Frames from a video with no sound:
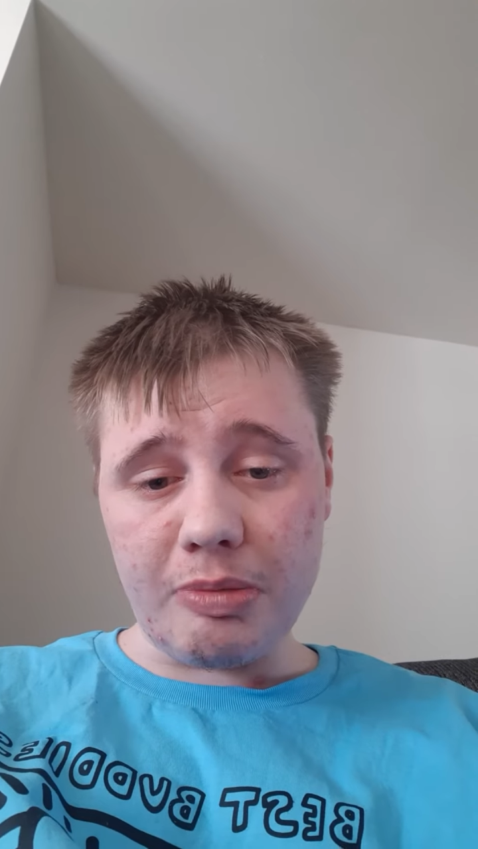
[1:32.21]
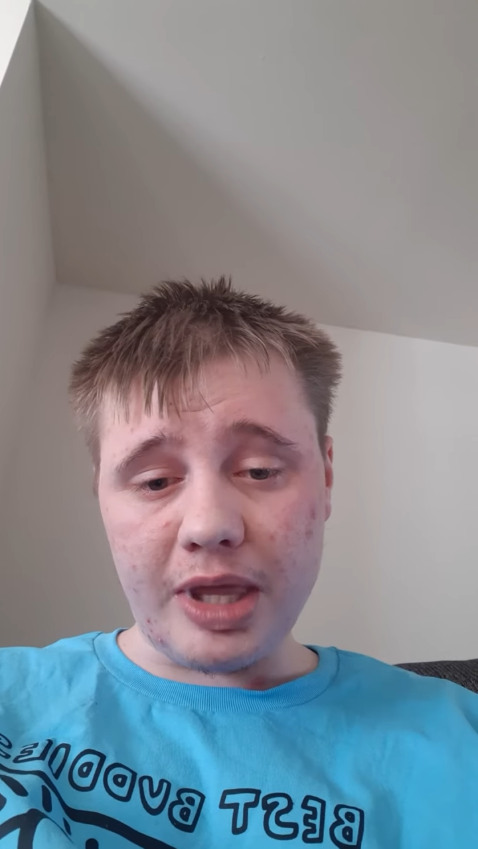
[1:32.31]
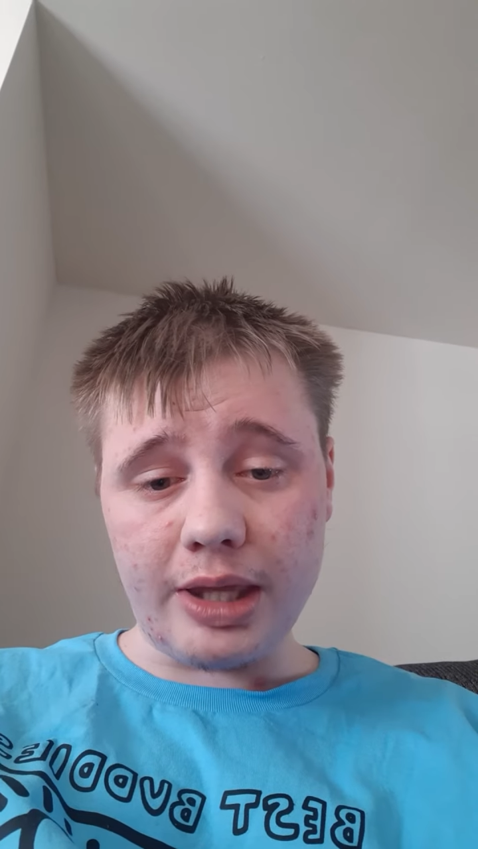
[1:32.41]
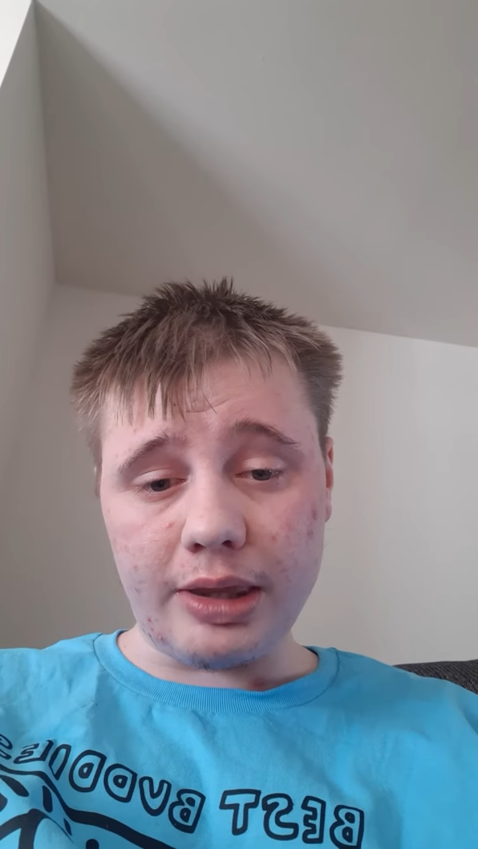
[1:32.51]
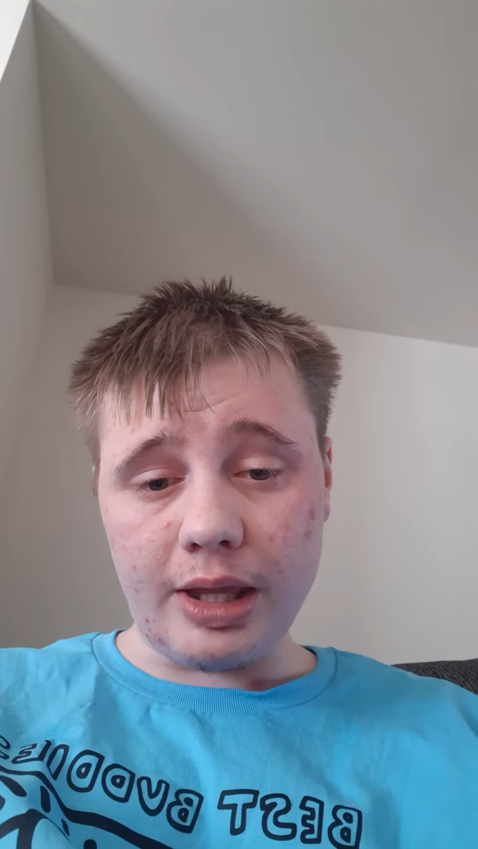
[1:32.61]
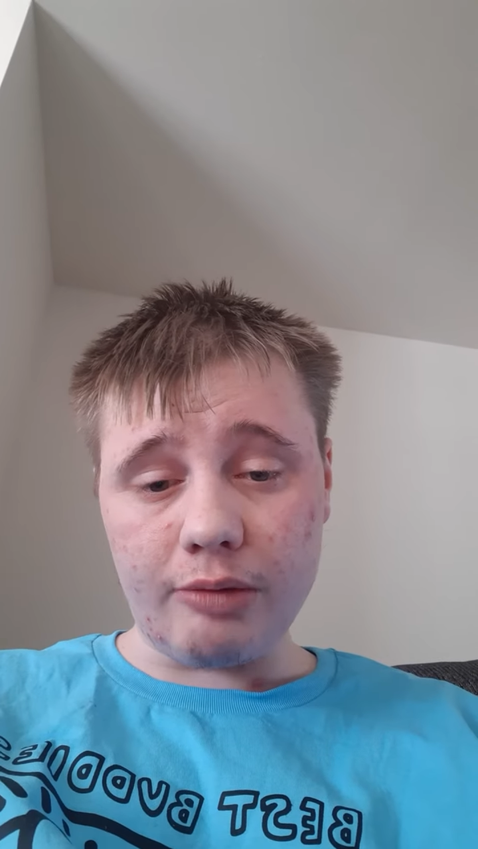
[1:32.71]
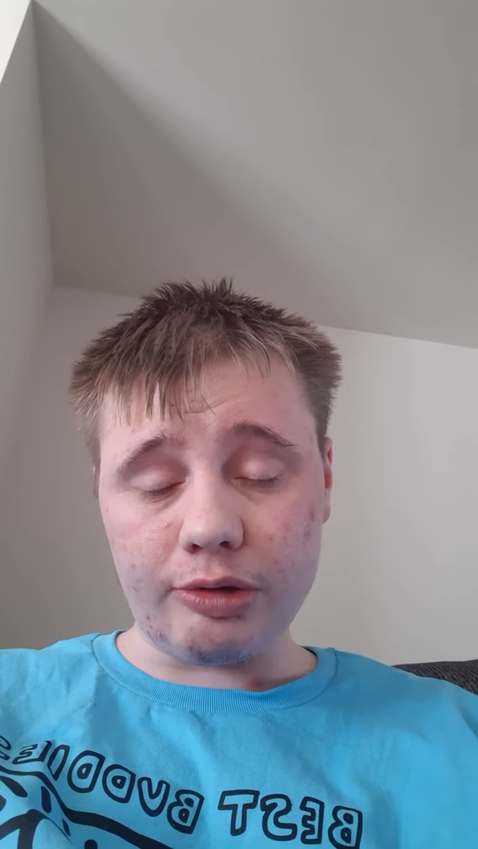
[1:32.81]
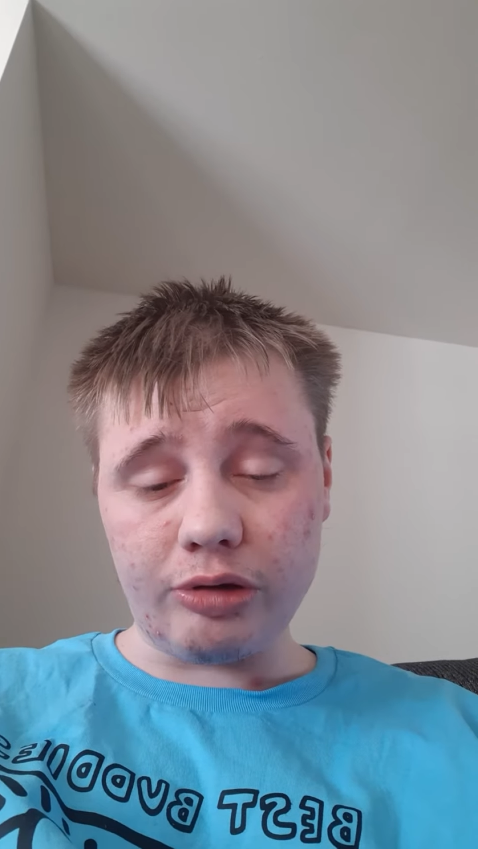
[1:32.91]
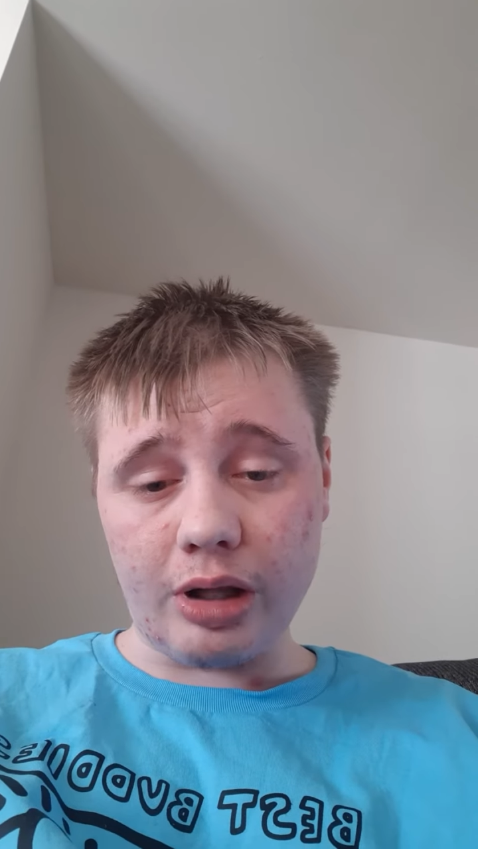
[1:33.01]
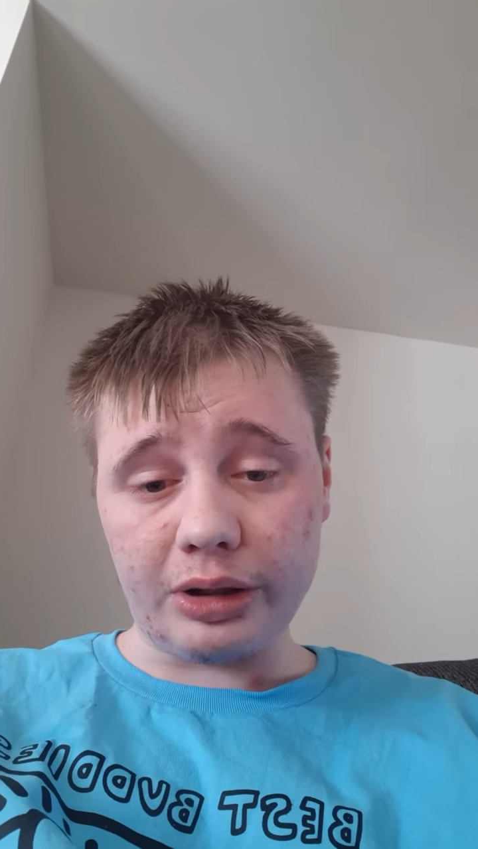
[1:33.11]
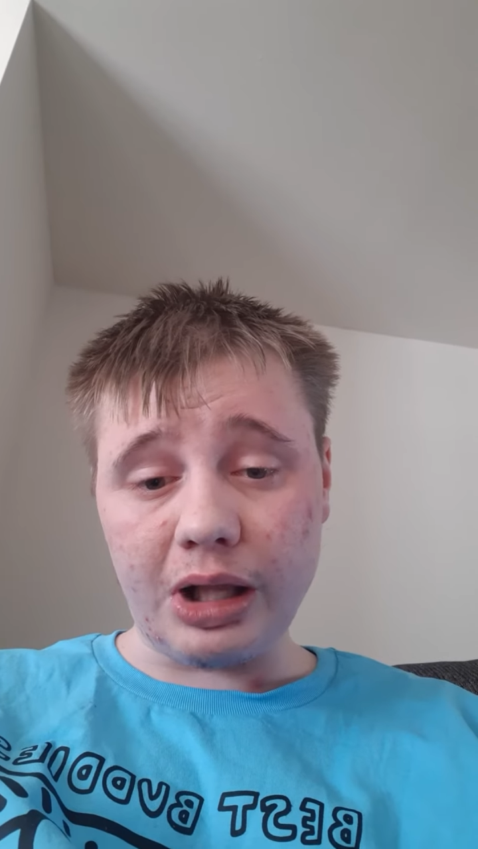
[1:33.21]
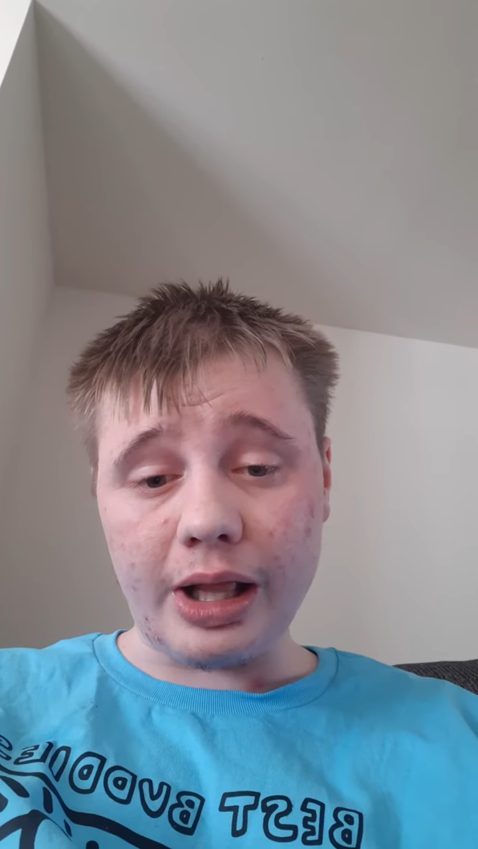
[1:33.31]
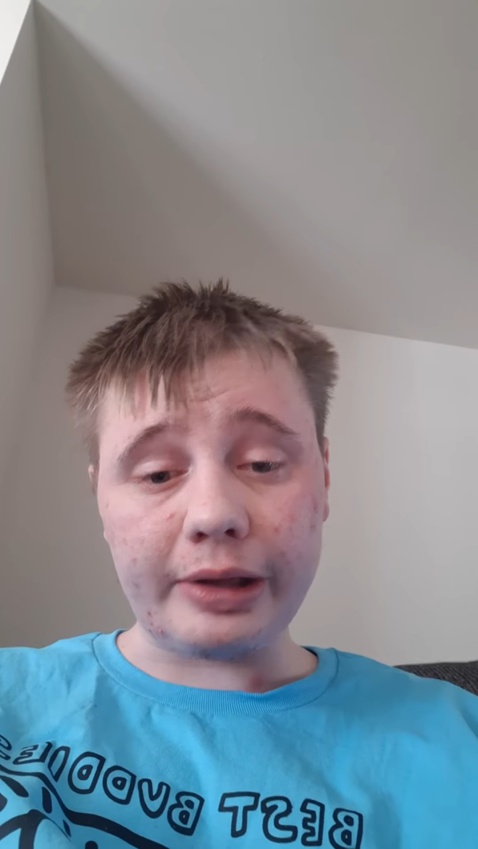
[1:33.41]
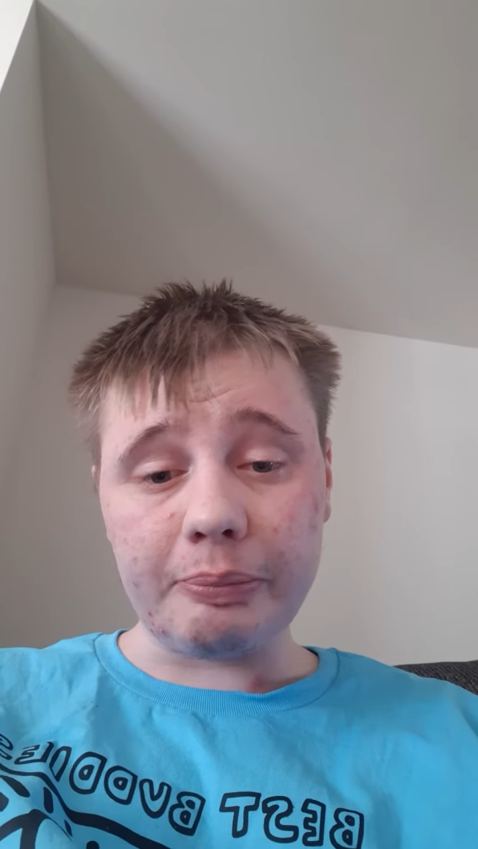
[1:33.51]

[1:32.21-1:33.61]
made, yeah, with Doc Ock.